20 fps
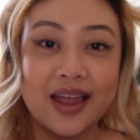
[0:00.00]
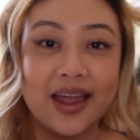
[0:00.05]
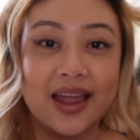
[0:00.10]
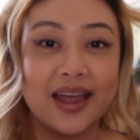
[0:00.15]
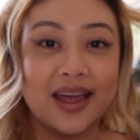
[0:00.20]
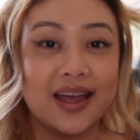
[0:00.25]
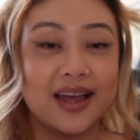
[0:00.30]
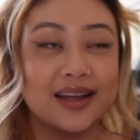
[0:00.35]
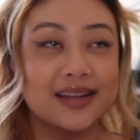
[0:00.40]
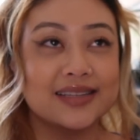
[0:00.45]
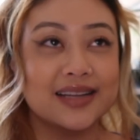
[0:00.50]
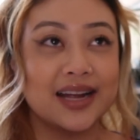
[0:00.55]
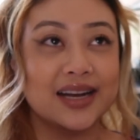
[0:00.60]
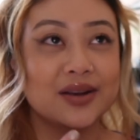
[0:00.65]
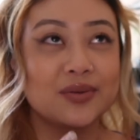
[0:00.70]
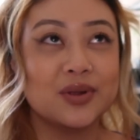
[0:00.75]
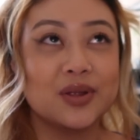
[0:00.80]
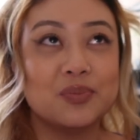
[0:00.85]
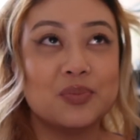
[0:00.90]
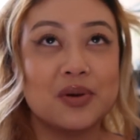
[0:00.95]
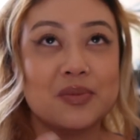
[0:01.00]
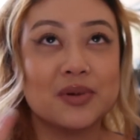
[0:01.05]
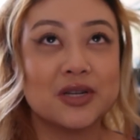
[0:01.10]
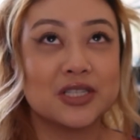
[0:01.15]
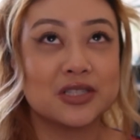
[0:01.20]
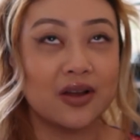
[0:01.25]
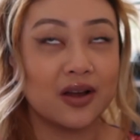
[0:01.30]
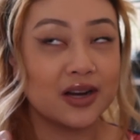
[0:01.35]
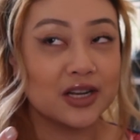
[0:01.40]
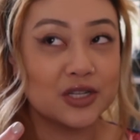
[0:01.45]
and I didn't really put
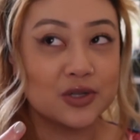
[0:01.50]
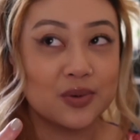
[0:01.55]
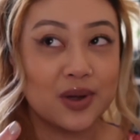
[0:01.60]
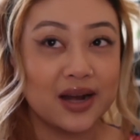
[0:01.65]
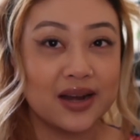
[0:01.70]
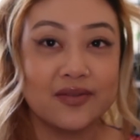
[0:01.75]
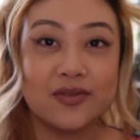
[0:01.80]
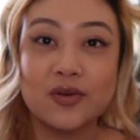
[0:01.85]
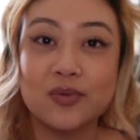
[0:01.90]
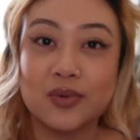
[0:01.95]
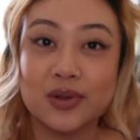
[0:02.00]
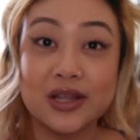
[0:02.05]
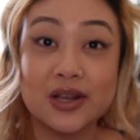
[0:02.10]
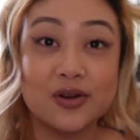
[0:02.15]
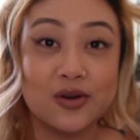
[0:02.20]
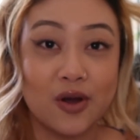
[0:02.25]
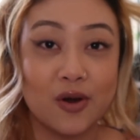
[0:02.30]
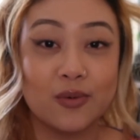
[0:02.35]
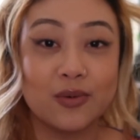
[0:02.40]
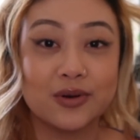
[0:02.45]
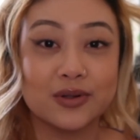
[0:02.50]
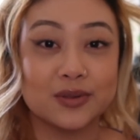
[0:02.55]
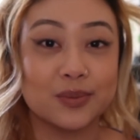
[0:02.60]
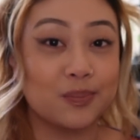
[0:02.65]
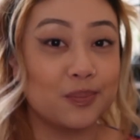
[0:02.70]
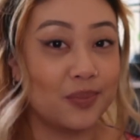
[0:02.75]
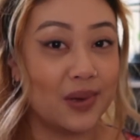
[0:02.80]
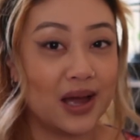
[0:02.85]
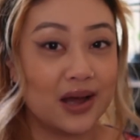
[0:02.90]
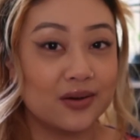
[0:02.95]
much thought into it. I didn't even really know what it was
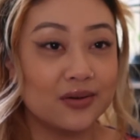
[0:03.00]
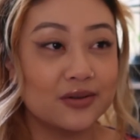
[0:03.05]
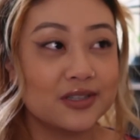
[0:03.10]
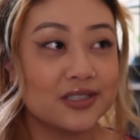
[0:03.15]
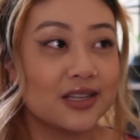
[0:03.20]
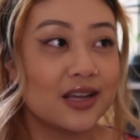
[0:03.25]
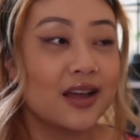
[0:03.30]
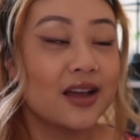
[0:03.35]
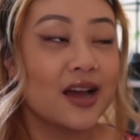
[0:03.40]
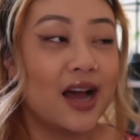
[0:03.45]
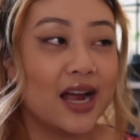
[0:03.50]
about.